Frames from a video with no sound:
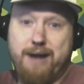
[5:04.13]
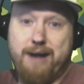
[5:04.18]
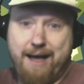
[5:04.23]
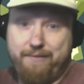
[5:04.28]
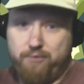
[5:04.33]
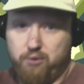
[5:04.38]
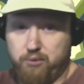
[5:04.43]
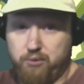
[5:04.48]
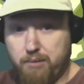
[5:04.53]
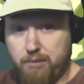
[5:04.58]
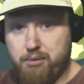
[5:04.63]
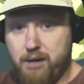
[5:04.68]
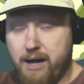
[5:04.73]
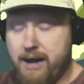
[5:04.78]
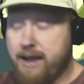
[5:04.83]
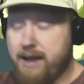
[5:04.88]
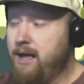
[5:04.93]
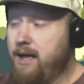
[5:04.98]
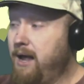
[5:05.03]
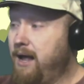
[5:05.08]
have to
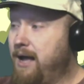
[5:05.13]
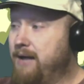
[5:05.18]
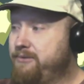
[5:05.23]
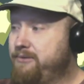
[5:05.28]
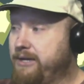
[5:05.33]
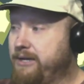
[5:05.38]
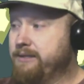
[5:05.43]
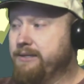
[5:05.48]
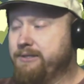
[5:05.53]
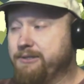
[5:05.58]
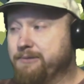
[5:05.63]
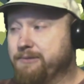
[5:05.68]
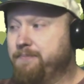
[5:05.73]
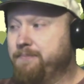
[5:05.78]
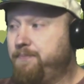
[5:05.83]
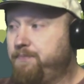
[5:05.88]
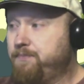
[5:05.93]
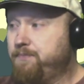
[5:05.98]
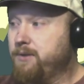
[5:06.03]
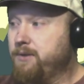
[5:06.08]
reply, I'd say, listen,
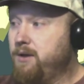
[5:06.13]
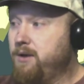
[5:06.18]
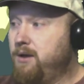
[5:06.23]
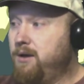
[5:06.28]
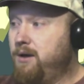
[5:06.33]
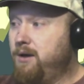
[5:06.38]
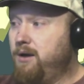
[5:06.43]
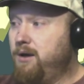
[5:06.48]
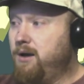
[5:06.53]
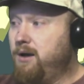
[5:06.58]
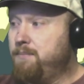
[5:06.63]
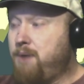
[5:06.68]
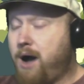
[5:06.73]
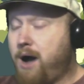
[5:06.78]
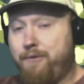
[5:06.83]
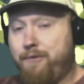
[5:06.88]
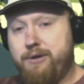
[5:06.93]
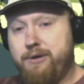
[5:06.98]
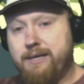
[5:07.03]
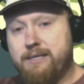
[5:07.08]

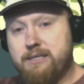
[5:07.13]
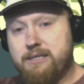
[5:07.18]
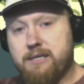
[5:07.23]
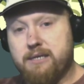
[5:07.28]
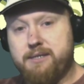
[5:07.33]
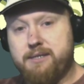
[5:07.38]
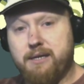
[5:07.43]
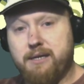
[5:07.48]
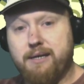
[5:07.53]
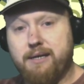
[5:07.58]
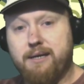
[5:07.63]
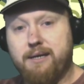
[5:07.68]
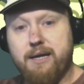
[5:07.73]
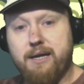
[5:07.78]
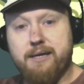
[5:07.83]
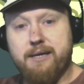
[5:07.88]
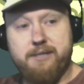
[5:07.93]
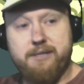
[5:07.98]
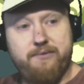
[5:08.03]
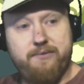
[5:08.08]
poverty existing
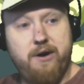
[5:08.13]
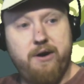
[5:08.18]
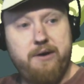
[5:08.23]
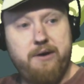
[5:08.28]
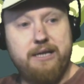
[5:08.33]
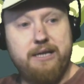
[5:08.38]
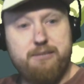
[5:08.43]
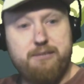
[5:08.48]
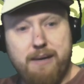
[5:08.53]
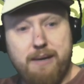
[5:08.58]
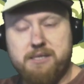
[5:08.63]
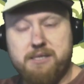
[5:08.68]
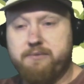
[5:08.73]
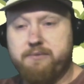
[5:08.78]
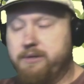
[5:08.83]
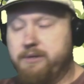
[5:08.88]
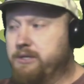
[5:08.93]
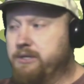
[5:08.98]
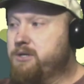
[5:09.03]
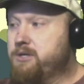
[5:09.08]
is very
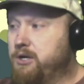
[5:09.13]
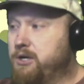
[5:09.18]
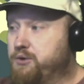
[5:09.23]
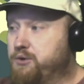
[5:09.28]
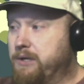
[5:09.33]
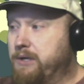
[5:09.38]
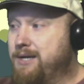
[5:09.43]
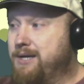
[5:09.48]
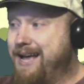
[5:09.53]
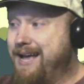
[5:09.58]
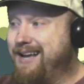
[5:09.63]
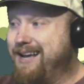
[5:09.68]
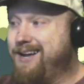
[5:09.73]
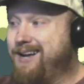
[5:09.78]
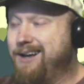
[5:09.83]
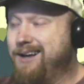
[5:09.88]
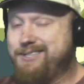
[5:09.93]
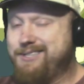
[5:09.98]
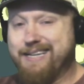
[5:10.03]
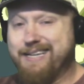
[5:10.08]
expensive in this country,
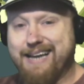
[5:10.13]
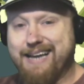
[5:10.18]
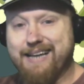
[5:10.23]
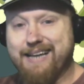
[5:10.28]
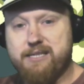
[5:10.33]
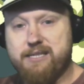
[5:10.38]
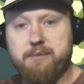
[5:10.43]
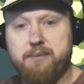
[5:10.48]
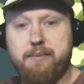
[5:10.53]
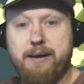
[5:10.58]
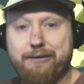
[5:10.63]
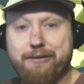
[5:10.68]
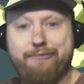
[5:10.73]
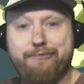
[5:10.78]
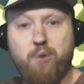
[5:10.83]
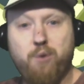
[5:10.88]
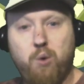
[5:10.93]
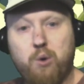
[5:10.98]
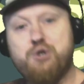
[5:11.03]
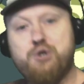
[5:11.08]
costing an estimated
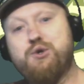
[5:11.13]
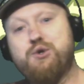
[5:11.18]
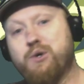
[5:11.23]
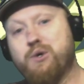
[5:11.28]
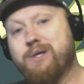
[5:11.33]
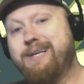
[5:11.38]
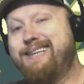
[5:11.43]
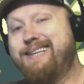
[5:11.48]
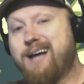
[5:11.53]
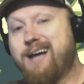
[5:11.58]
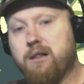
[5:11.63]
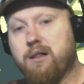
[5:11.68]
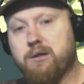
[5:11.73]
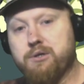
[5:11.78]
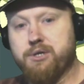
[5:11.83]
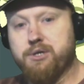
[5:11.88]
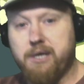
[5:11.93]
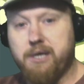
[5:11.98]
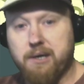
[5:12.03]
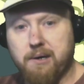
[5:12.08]
$4 trillion a
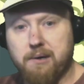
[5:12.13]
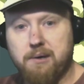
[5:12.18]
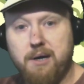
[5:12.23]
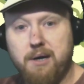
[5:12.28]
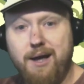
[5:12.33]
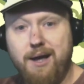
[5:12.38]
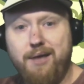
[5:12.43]
year.